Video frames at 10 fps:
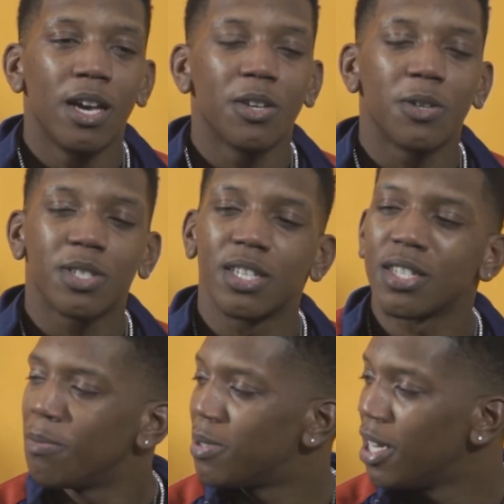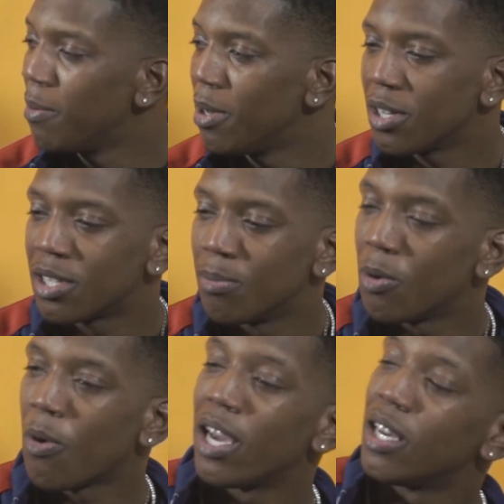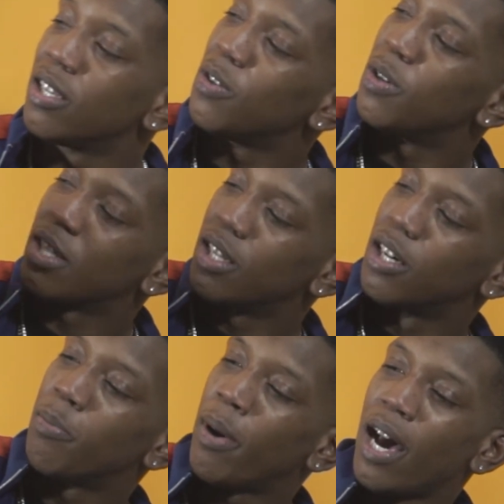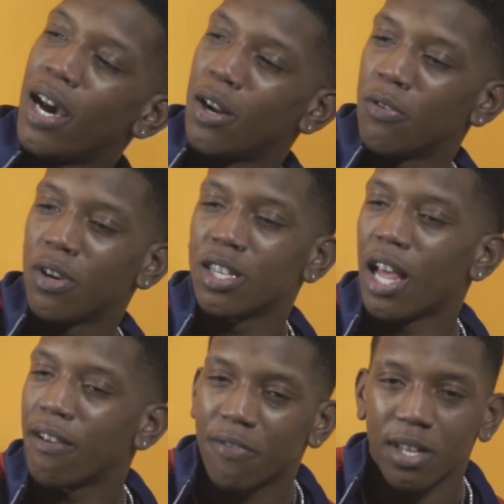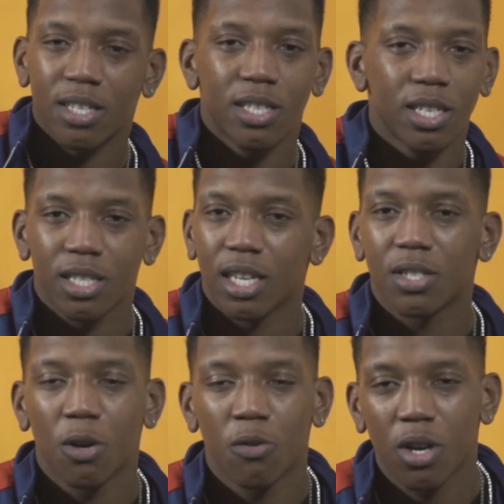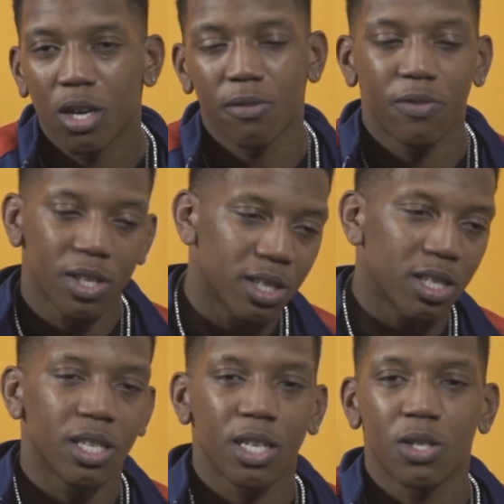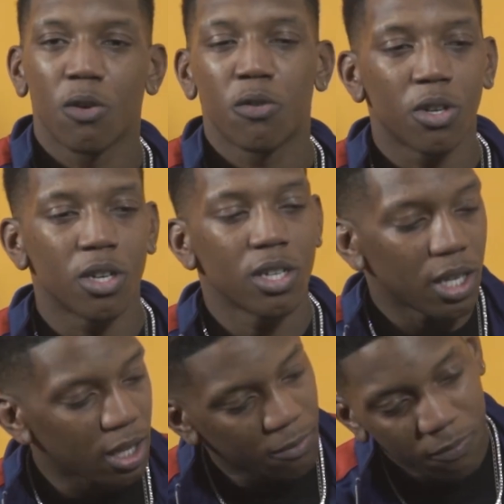you know what I'm saying? Some tell me look to my right, you know, it's another pod over there, like 56 niggas over there, 56 niggas over there, then